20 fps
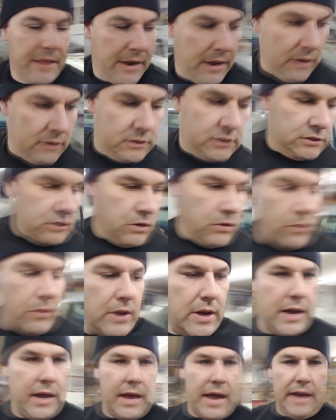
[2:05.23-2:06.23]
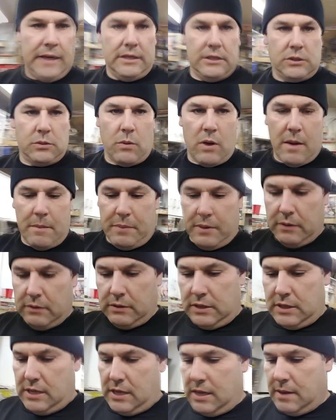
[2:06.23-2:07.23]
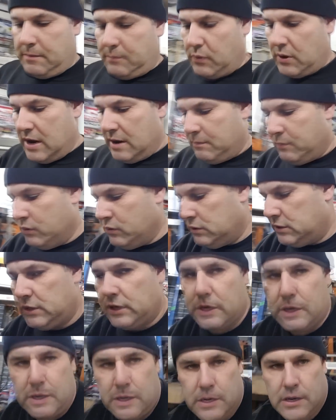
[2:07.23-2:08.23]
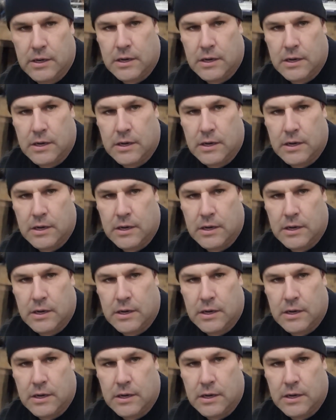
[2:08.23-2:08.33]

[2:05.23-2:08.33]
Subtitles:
then I also had to swap out the brake booster